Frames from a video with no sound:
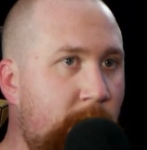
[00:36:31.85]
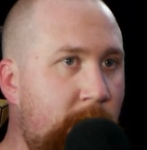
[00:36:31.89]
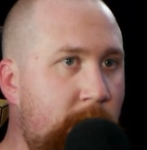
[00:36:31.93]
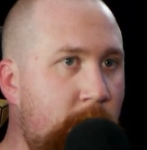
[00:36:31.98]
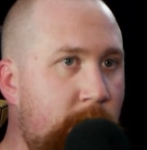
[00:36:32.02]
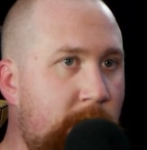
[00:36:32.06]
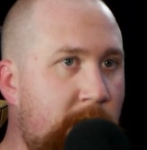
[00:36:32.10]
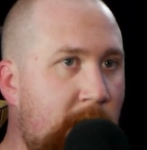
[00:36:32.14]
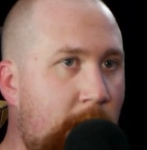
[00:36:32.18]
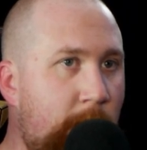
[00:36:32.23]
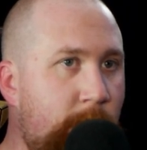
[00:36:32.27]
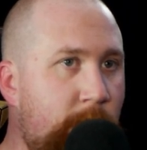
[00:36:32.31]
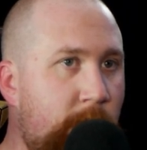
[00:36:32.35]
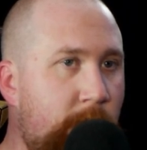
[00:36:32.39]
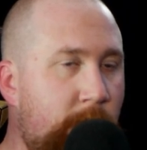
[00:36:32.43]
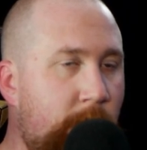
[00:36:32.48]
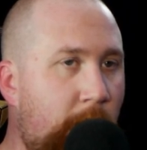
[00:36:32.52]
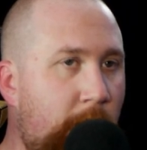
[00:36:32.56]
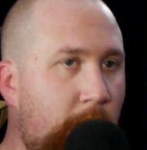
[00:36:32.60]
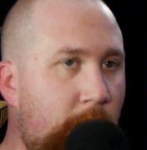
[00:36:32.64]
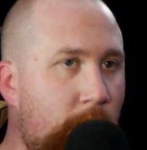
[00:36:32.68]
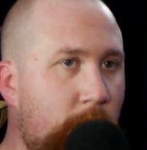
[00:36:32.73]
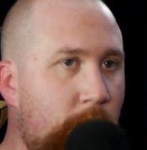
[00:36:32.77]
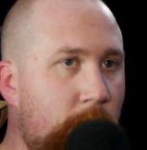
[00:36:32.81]
video games, he's
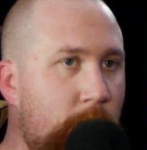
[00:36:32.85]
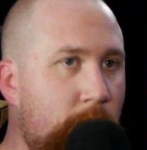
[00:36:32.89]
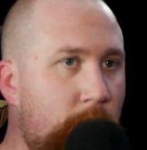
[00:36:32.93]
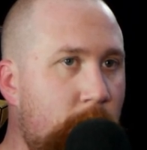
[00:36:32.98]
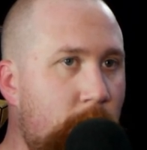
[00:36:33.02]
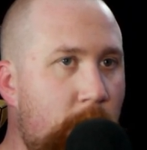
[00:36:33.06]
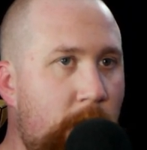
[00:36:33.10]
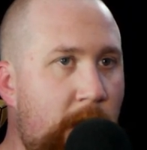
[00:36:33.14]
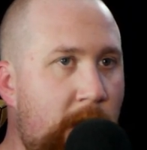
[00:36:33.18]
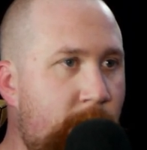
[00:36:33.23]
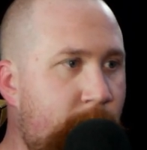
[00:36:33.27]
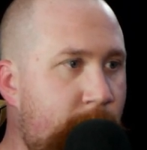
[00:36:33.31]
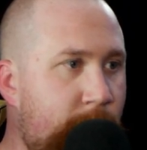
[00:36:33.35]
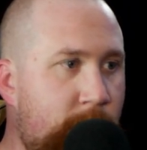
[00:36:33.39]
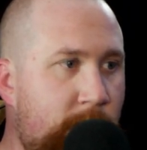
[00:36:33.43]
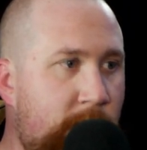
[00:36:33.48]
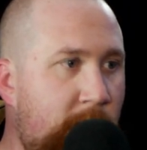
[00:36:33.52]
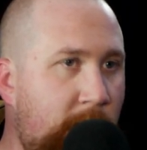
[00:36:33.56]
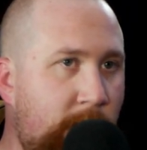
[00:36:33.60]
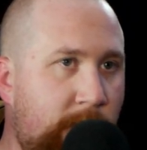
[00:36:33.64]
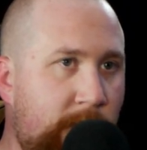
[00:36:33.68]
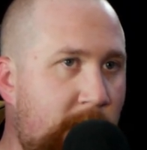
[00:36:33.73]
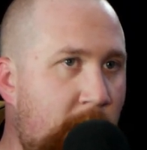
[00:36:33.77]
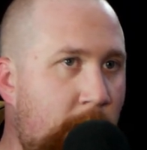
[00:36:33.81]
like he
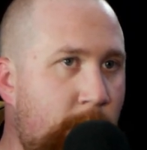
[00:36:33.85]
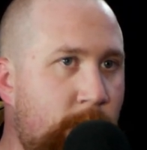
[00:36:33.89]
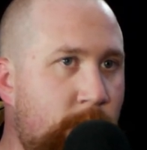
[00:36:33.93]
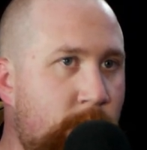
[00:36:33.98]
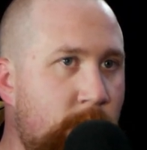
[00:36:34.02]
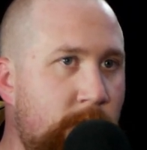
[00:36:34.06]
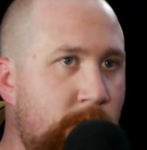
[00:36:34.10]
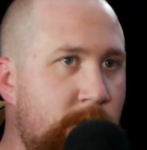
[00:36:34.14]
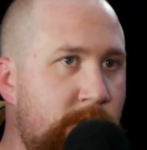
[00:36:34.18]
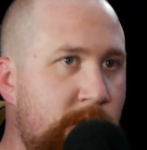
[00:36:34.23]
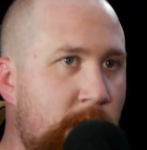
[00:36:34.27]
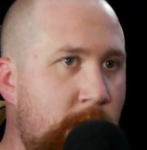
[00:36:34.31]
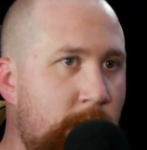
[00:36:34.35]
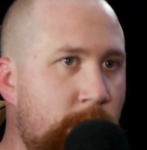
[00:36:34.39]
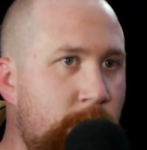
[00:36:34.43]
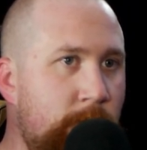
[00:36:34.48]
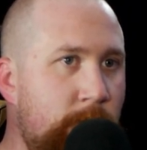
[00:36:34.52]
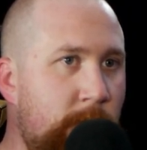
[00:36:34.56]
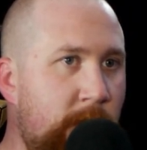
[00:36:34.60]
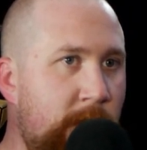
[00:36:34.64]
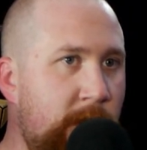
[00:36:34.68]
takes the camera to the gym